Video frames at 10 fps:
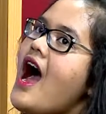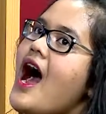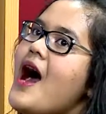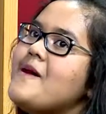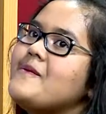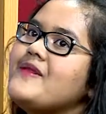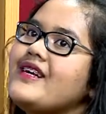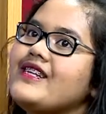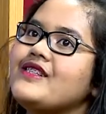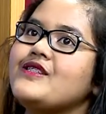I'm
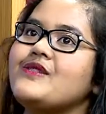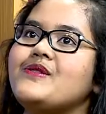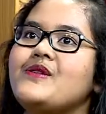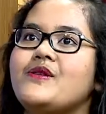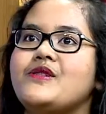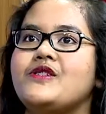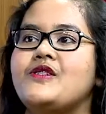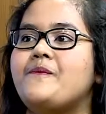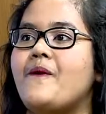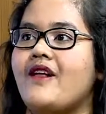planning to go to
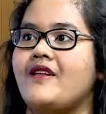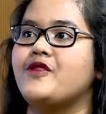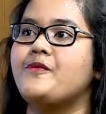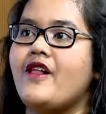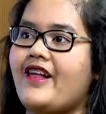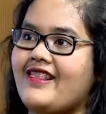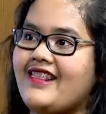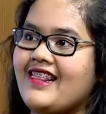Poland.